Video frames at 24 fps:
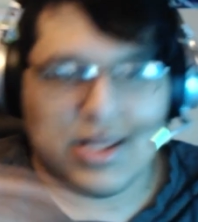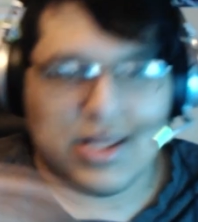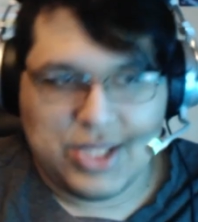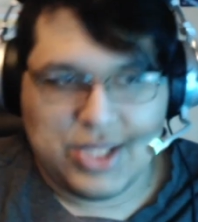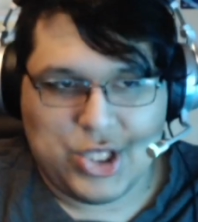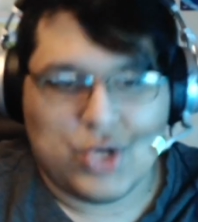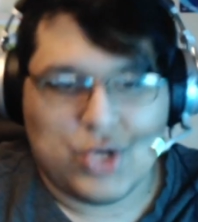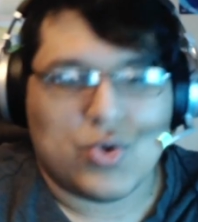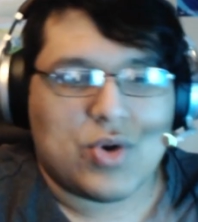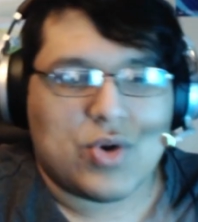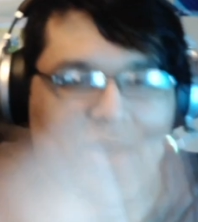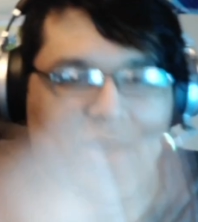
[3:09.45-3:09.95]

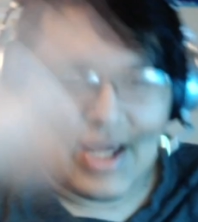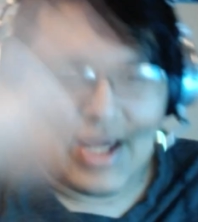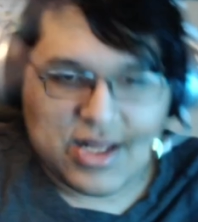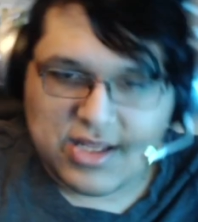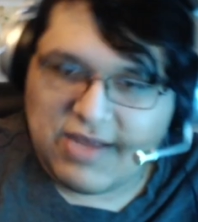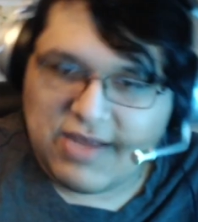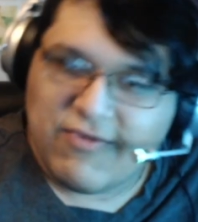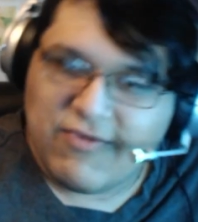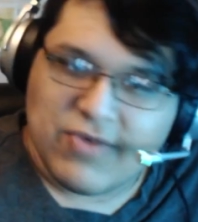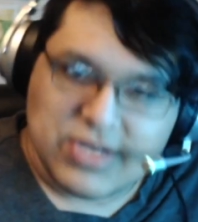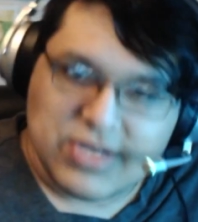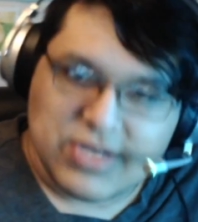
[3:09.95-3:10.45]
You'll get a
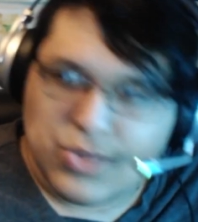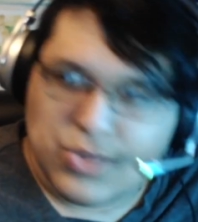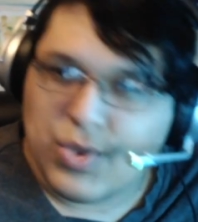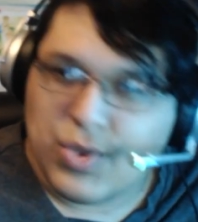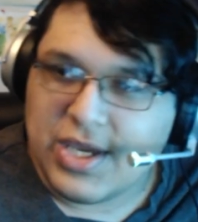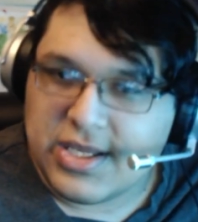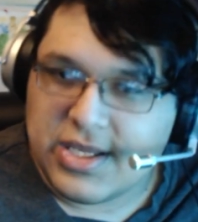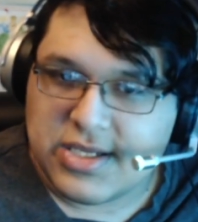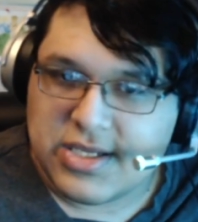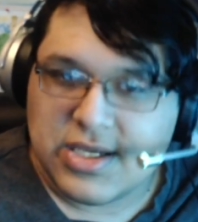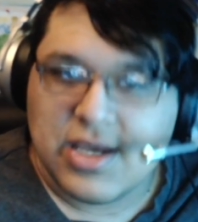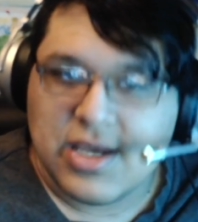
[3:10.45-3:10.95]
different
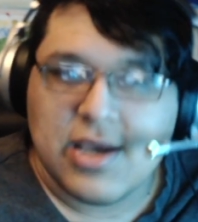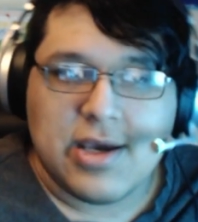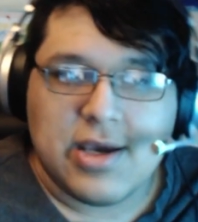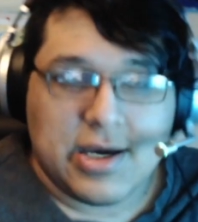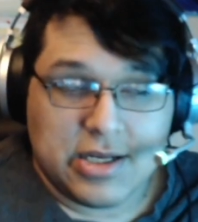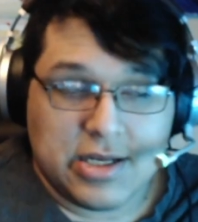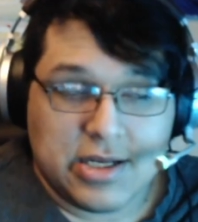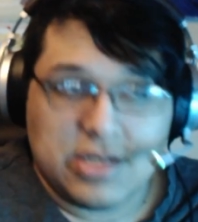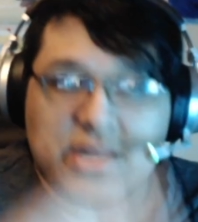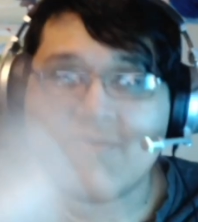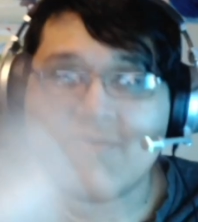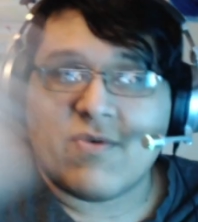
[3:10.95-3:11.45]
tweet and
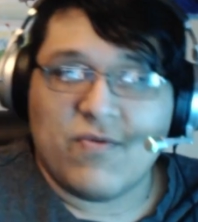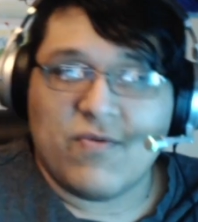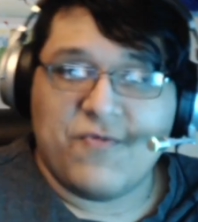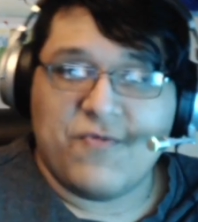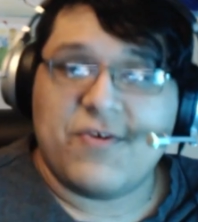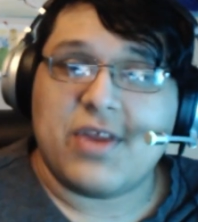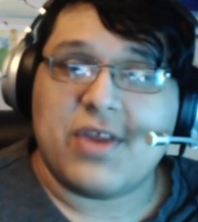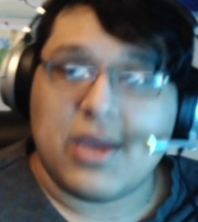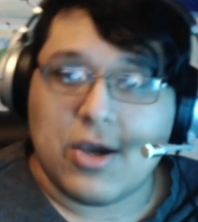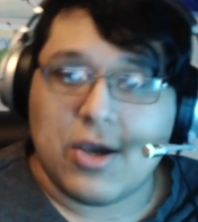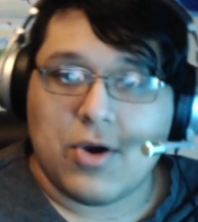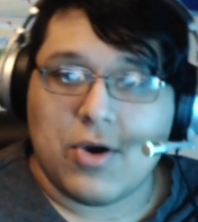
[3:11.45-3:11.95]
a different
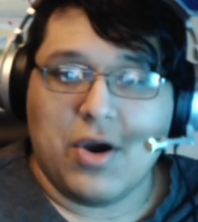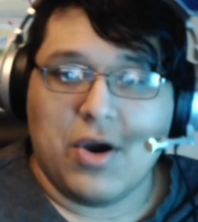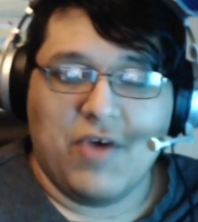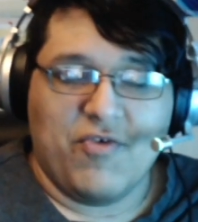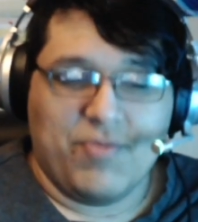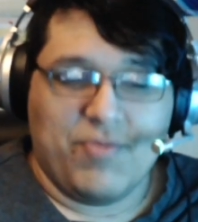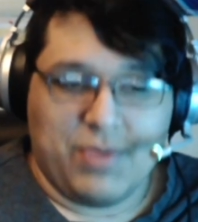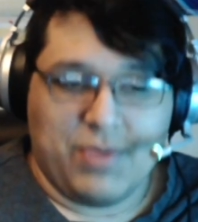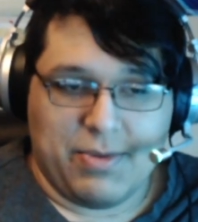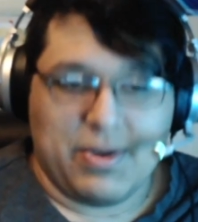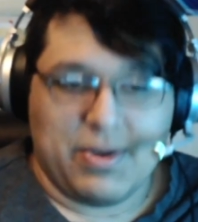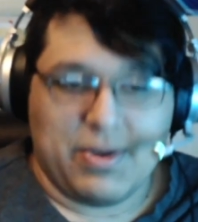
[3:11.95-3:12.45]
video of
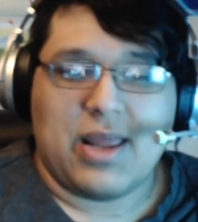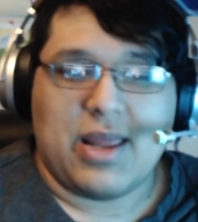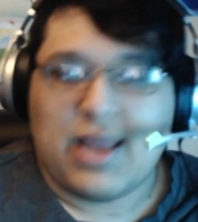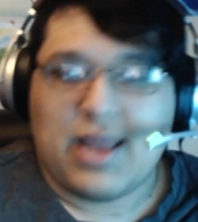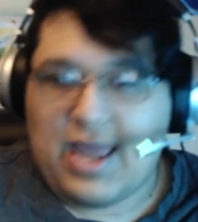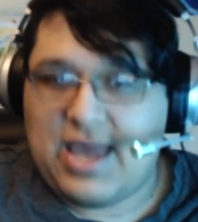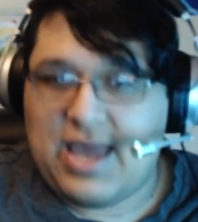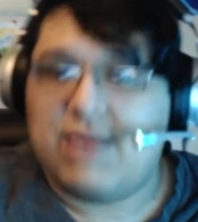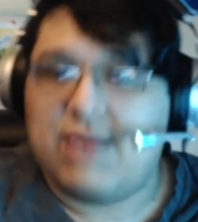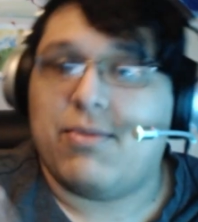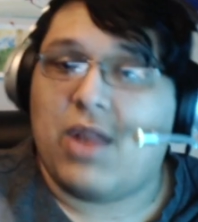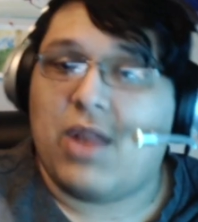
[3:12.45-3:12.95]
me being like,
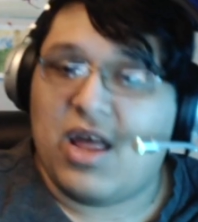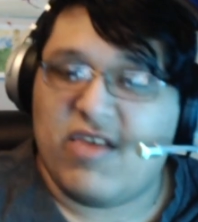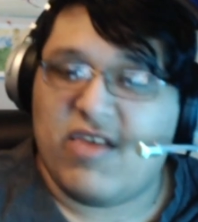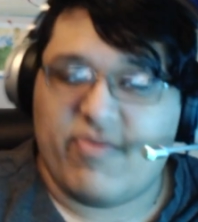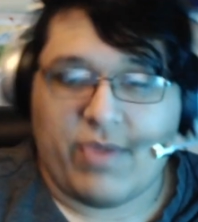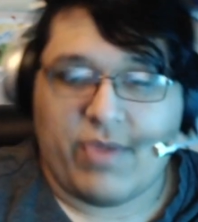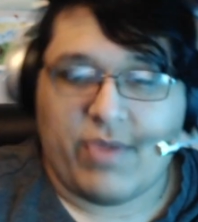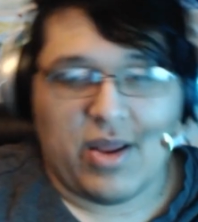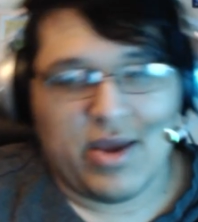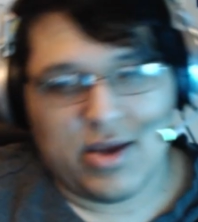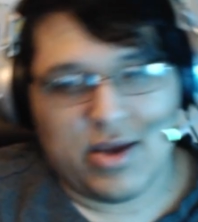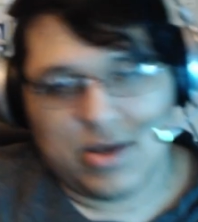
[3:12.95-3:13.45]
hey, I'm live
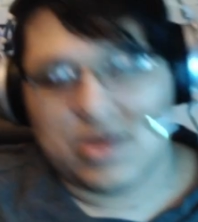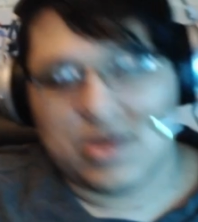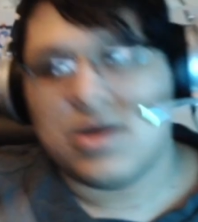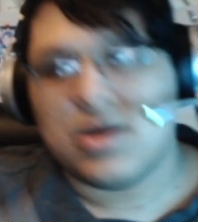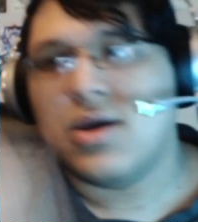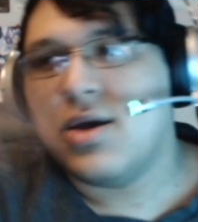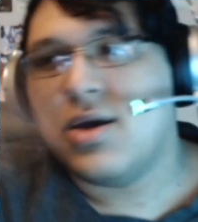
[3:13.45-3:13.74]
playing